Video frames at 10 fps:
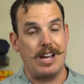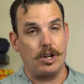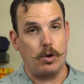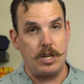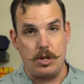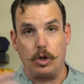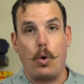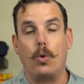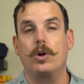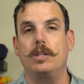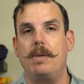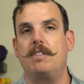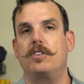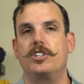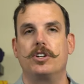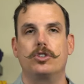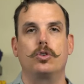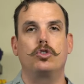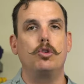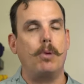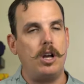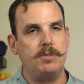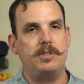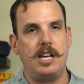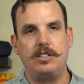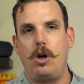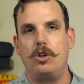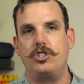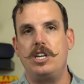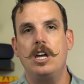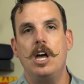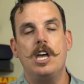right? Cornering the metaverse here. So super awesome technology,